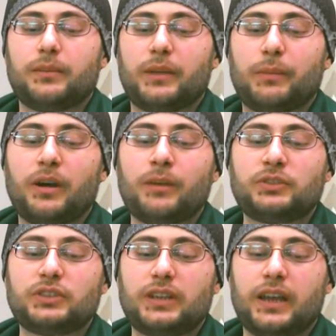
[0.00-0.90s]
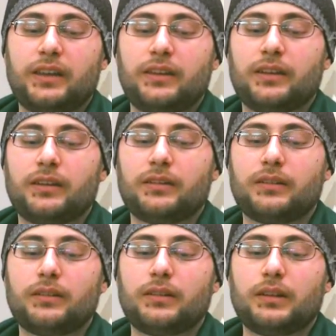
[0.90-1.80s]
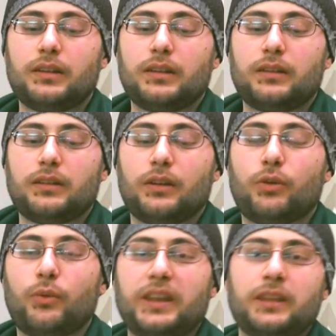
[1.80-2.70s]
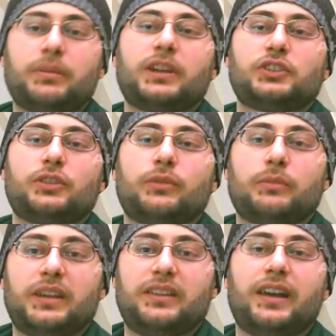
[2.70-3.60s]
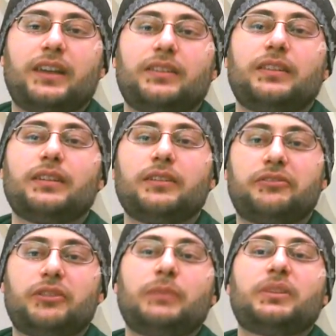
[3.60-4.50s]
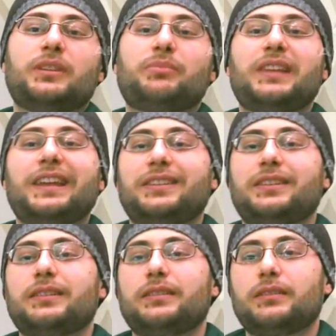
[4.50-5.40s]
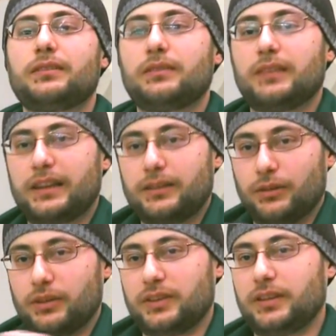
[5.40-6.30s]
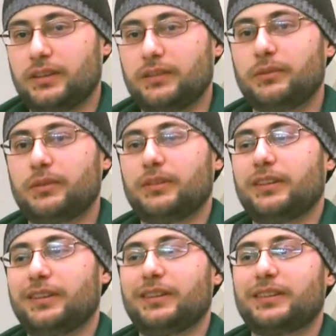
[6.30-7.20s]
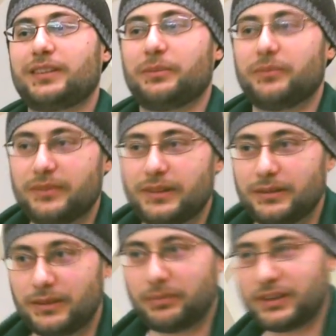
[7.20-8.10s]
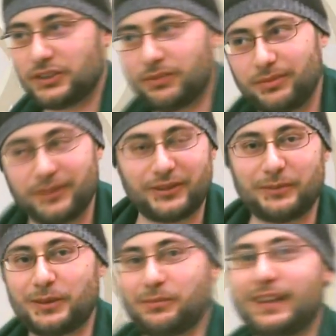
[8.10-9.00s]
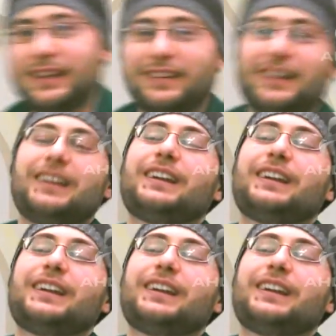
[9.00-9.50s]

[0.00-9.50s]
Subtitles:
my mom, she had her wedding picture with my dad framed in a plate, like, you know, as they did like the picture framed in a plate.